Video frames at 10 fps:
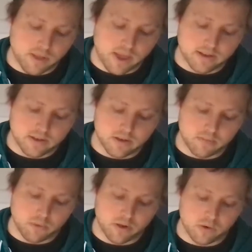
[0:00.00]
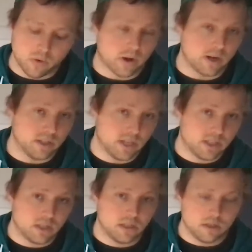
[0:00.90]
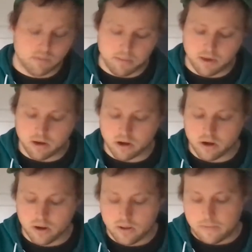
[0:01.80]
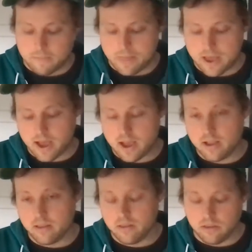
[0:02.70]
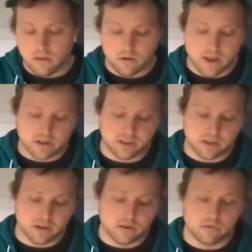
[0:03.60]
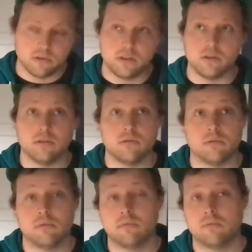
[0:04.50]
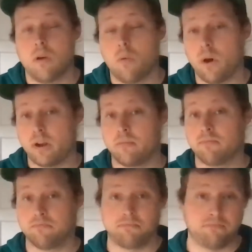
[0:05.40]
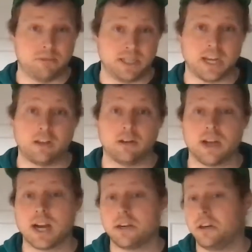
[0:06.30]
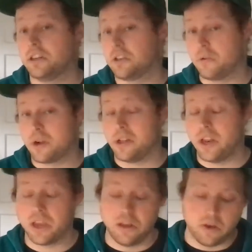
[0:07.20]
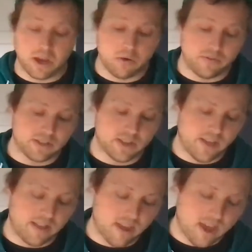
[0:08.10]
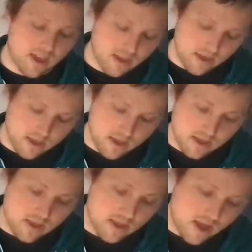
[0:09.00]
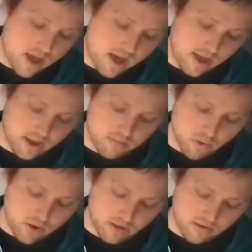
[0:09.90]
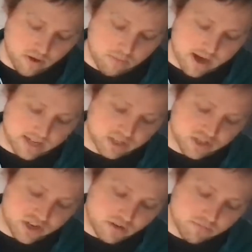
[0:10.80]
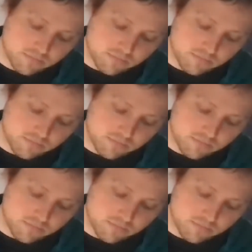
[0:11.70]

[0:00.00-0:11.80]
things. You can point to an organization. So maybe you don't actually go to one particular doctor. You just go to a clinic and you get whoever's there that day. It can point to a practitioner,